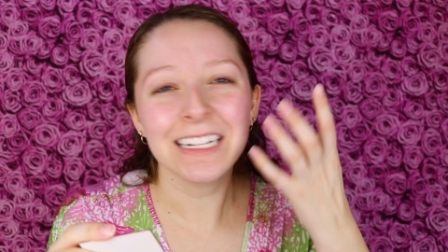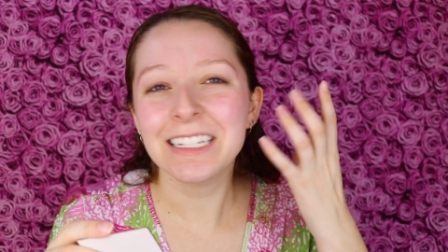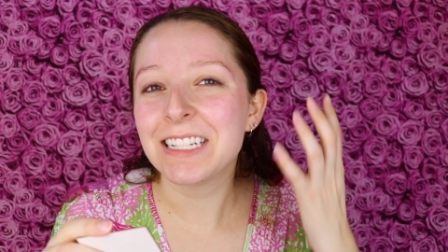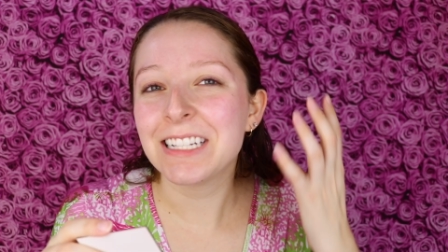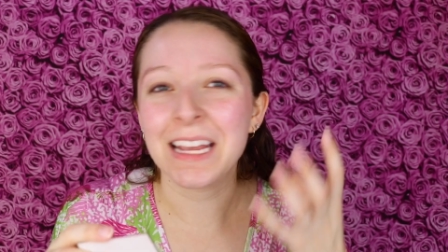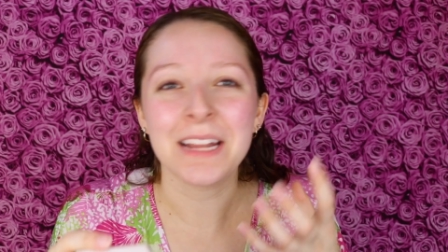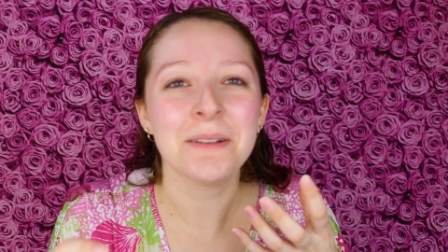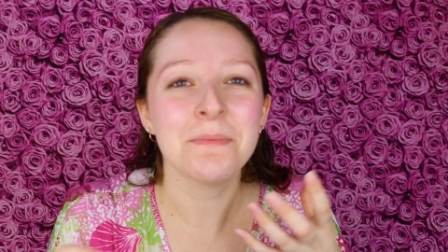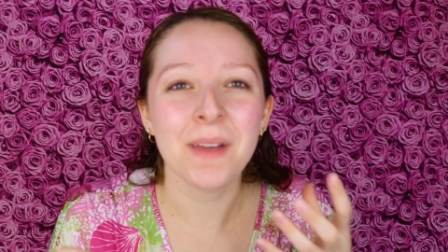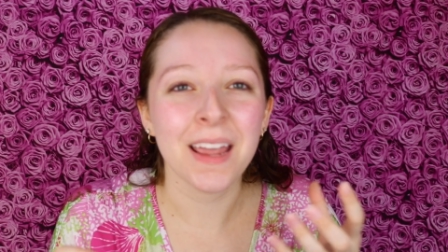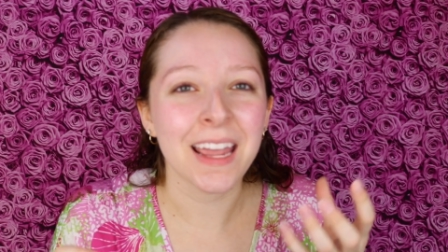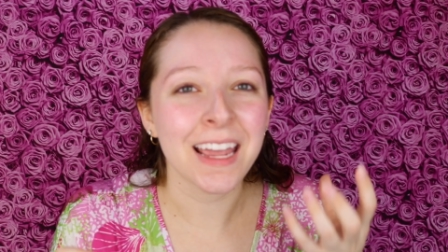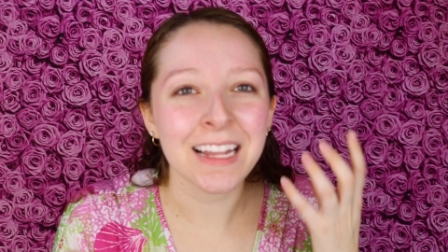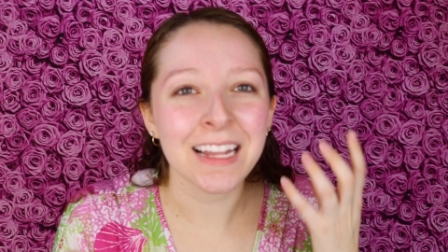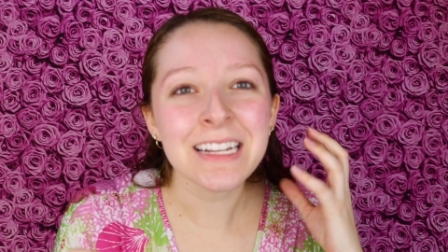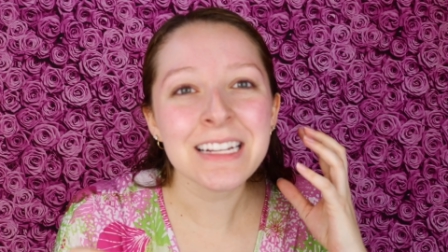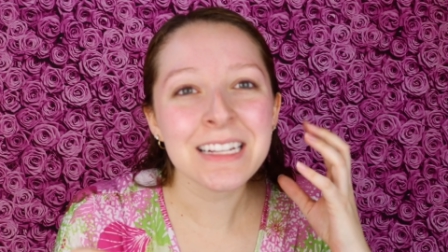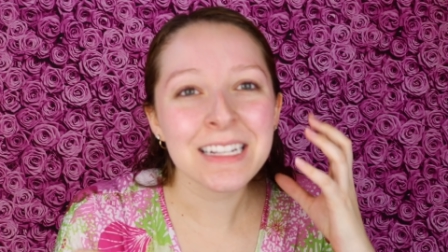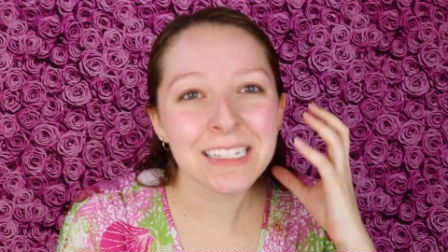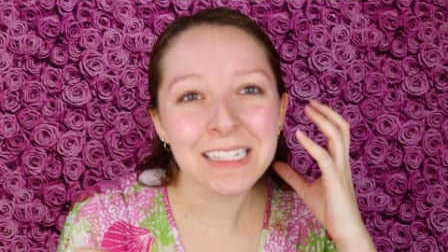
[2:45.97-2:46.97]
Tin
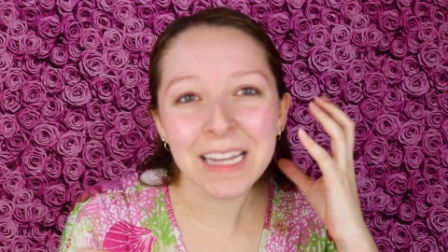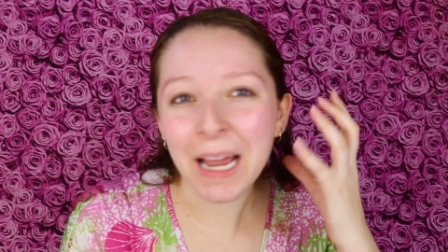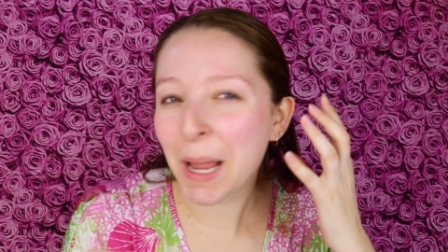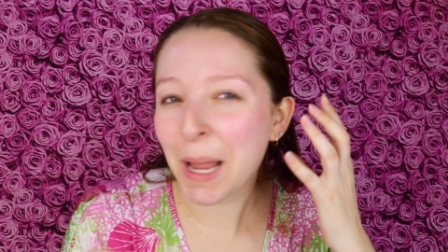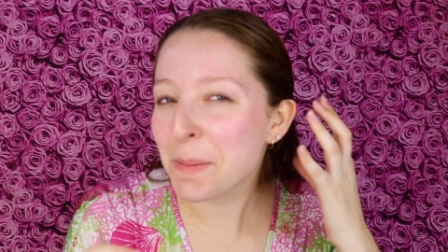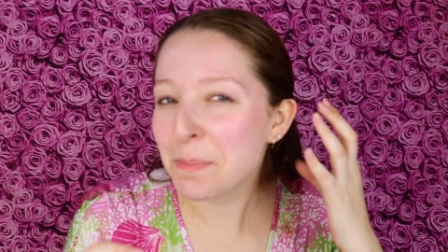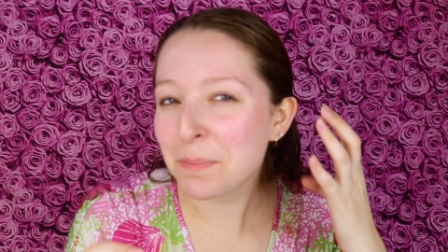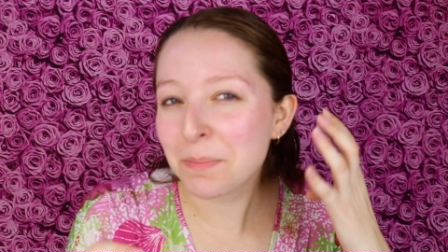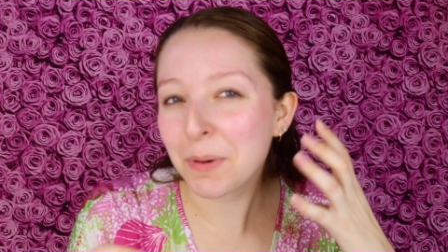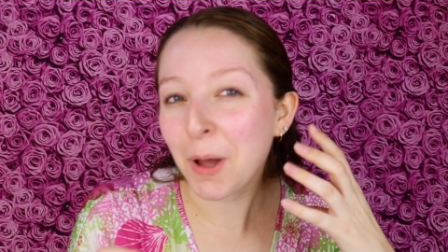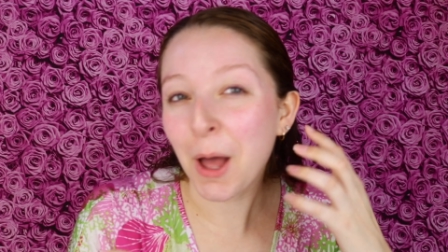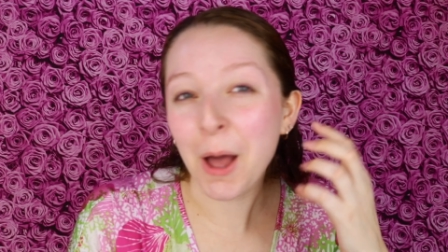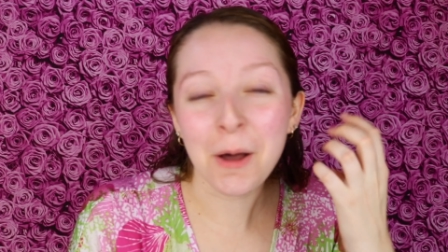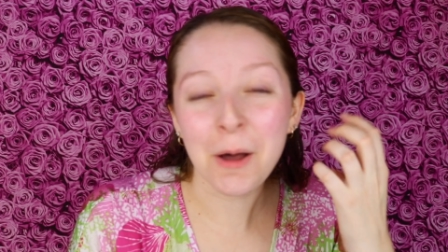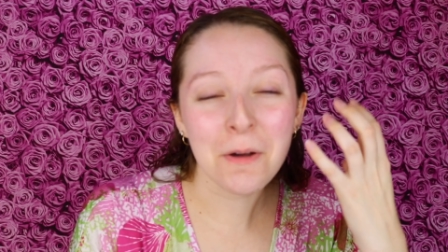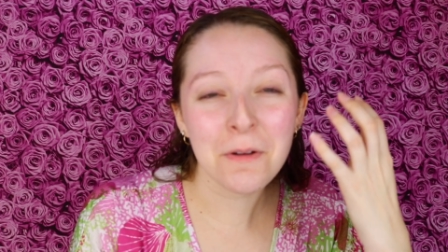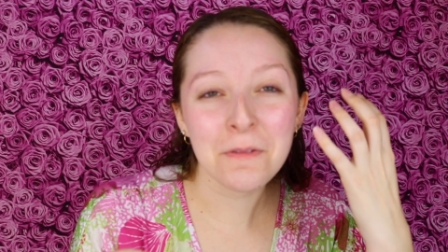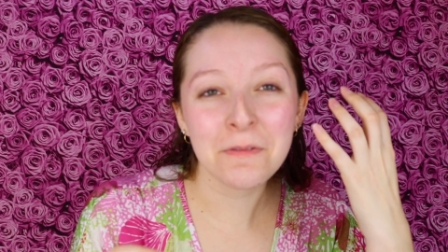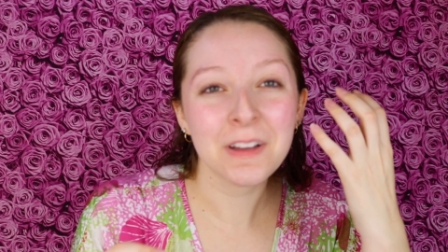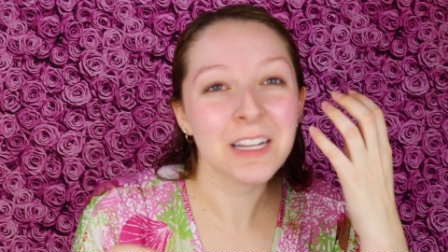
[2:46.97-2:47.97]
Man type
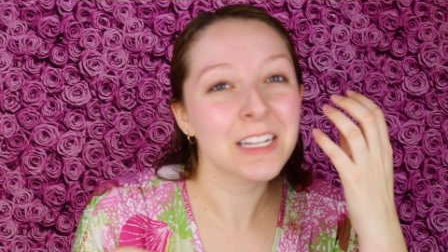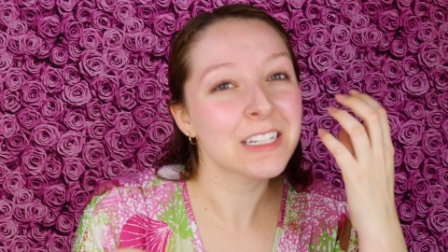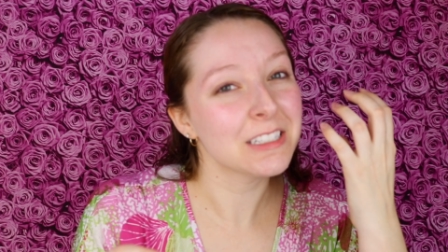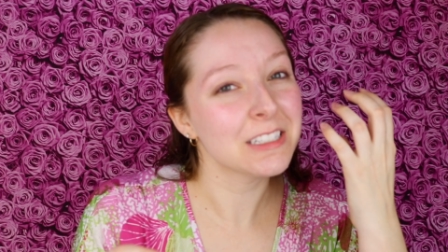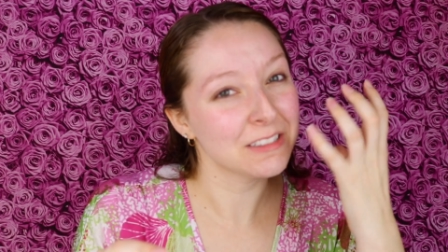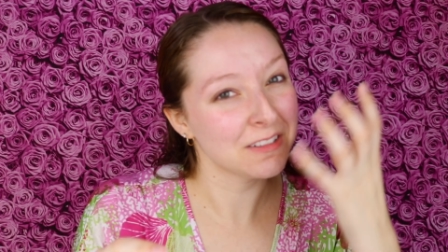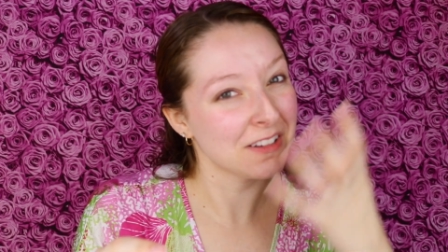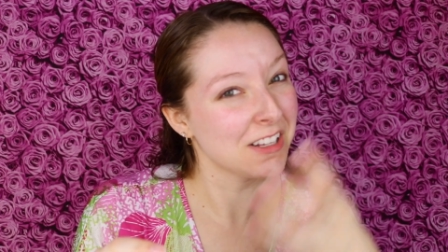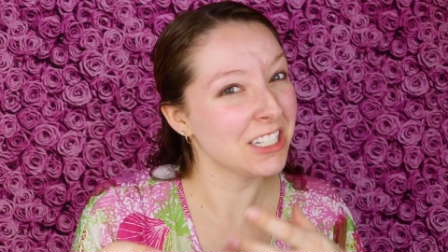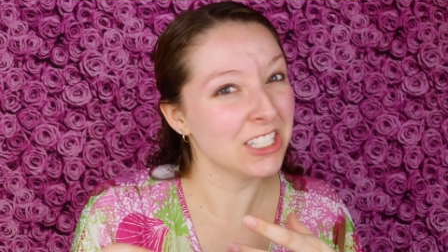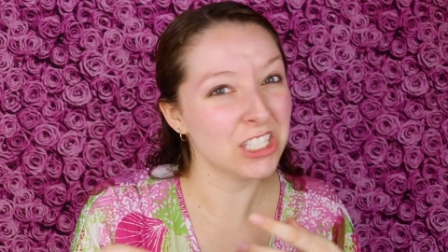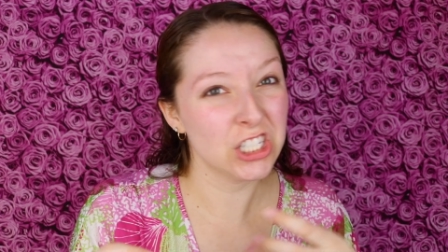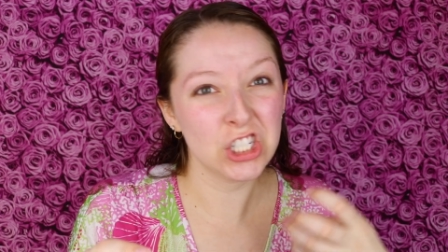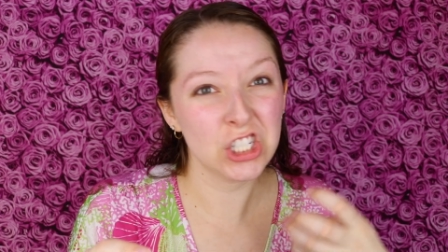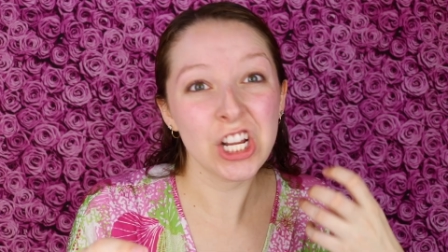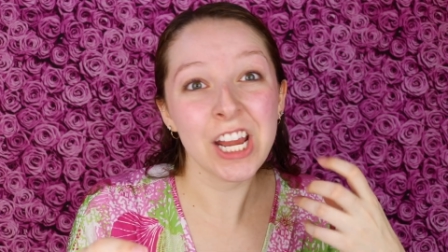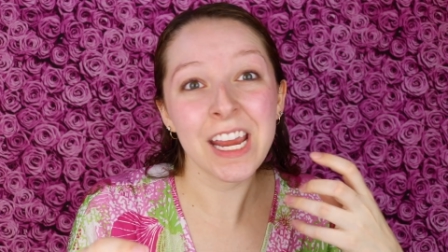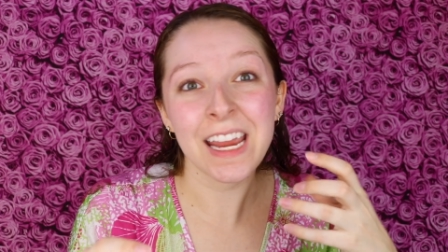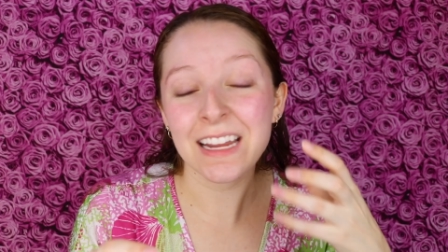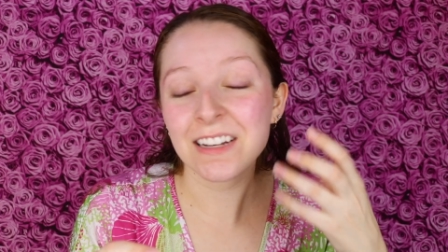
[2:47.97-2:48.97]
of
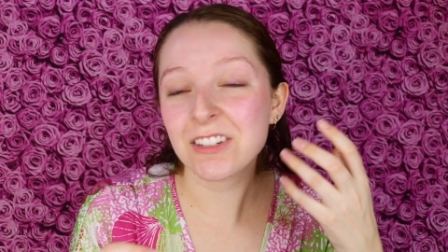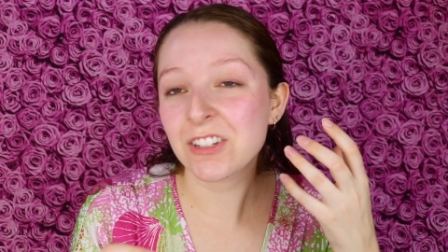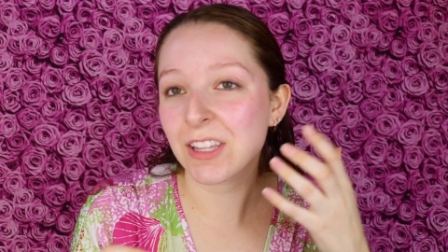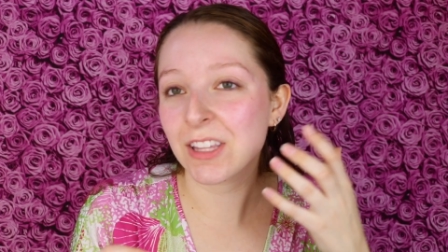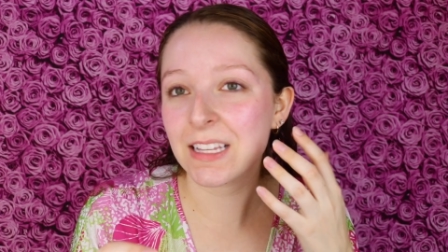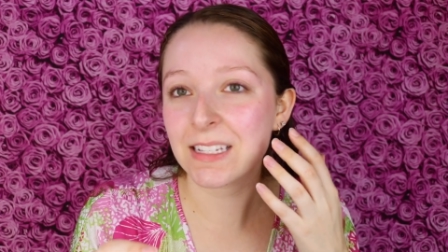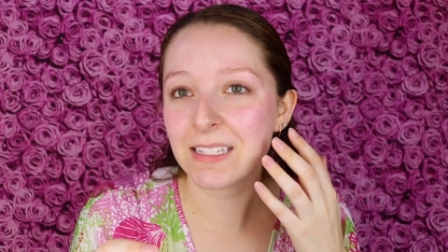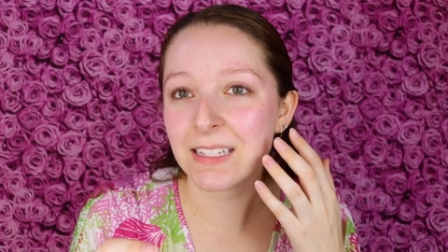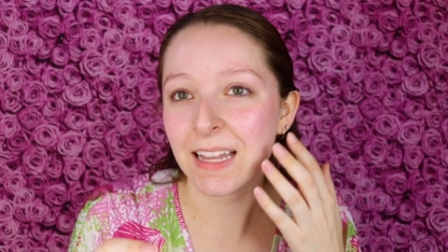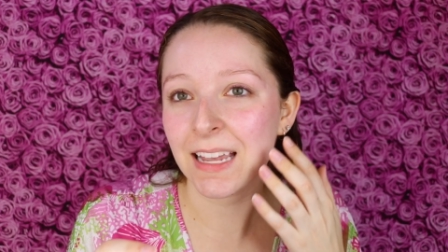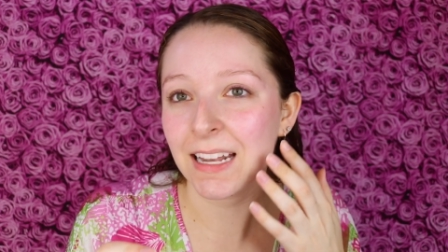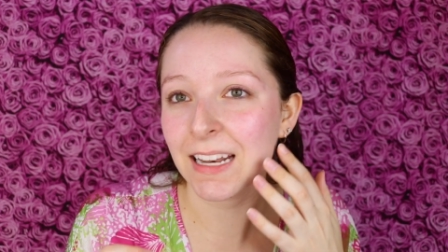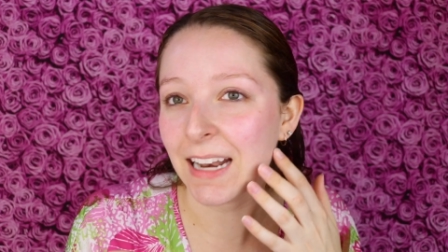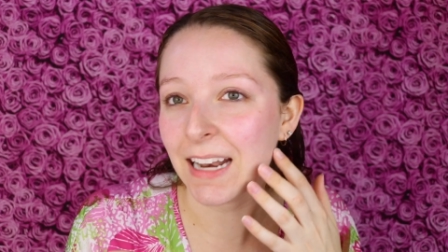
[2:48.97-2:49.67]
sheen to the skin.